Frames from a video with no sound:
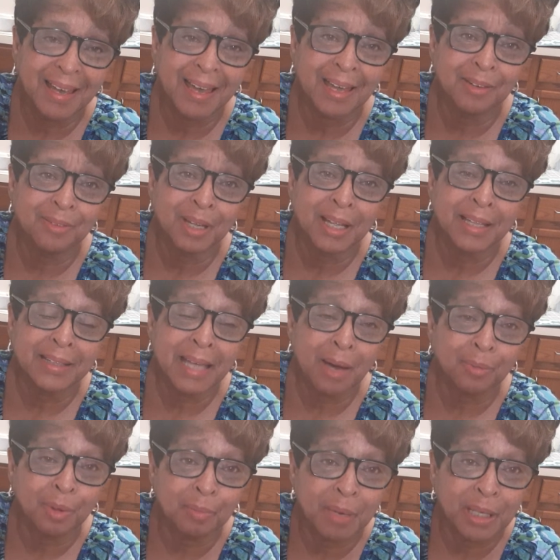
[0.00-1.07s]
And
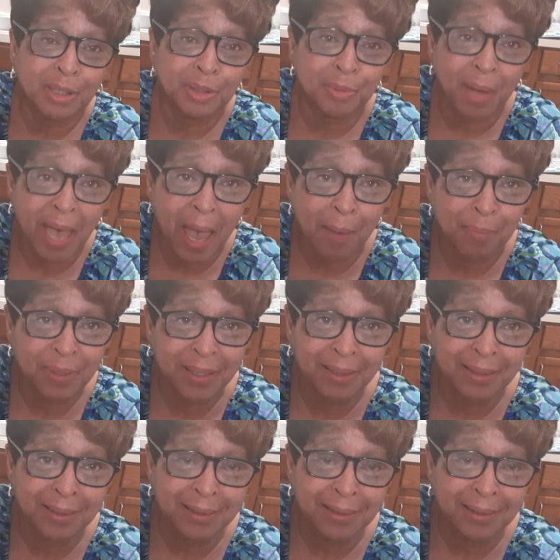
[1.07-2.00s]
that will make you happy.